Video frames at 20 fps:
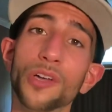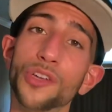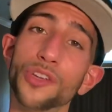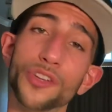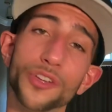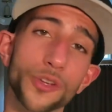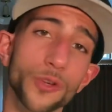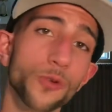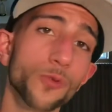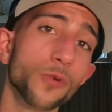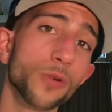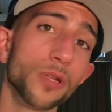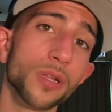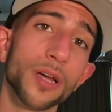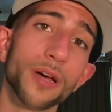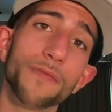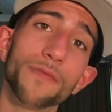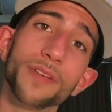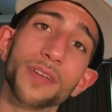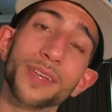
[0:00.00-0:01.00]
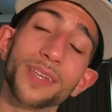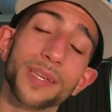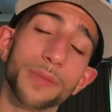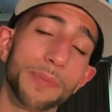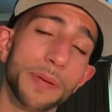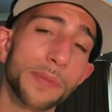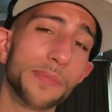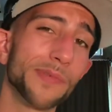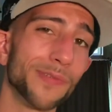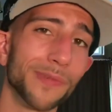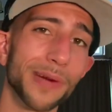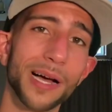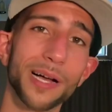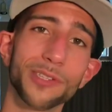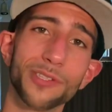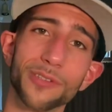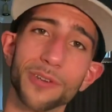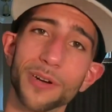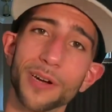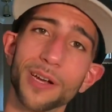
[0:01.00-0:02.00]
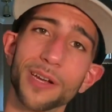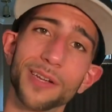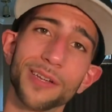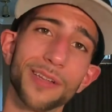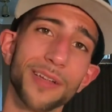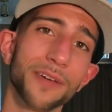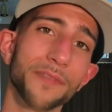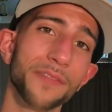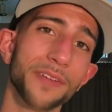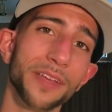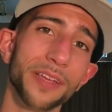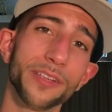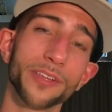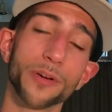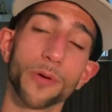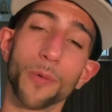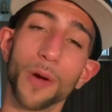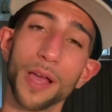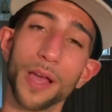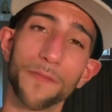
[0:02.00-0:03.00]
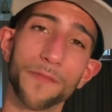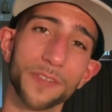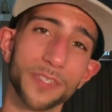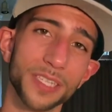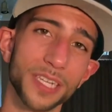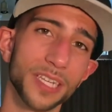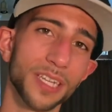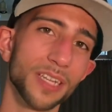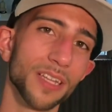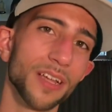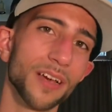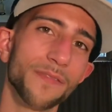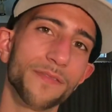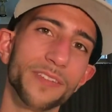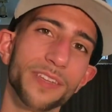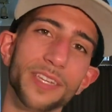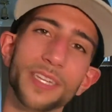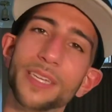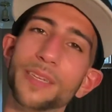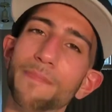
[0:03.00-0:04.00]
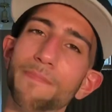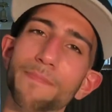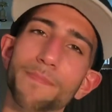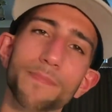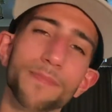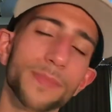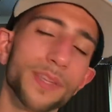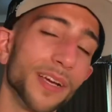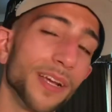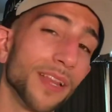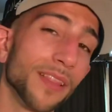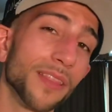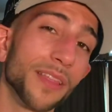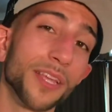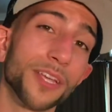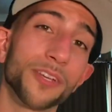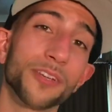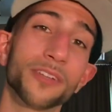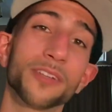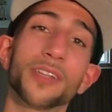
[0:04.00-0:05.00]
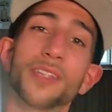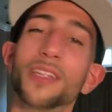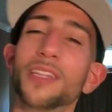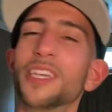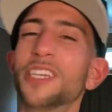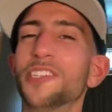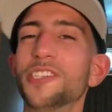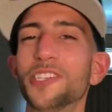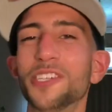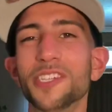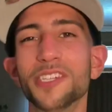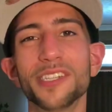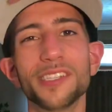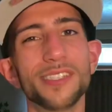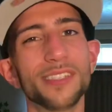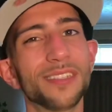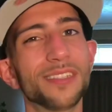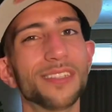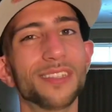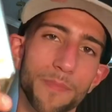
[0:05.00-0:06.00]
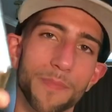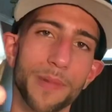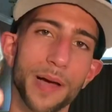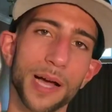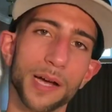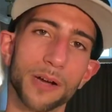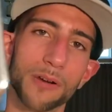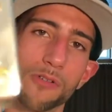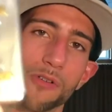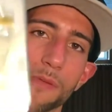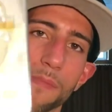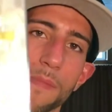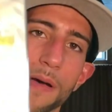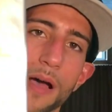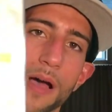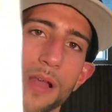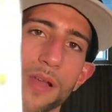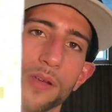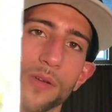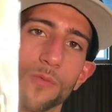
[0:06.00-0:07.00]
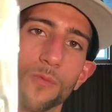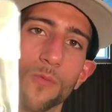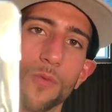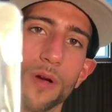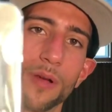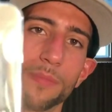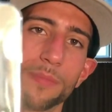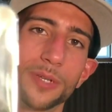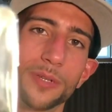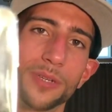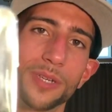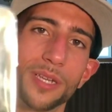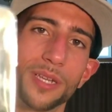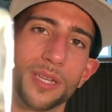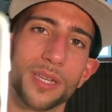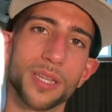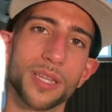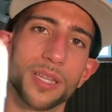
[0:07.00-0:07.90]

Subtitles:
you would love it. The people around you are gonna love it. Your wife is gonna love it. They're gonna think you're delicious. Paco Rabanne 1 Million